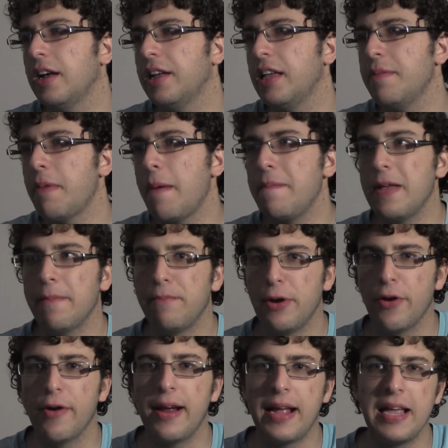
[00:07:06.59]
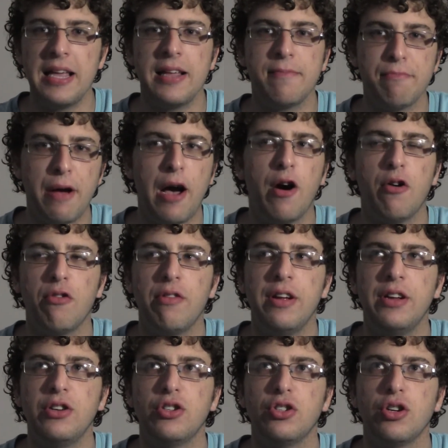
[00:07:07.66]
he might be appearing in Power
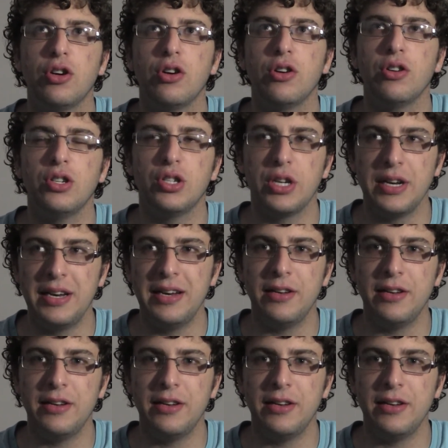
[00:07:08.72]
Rangers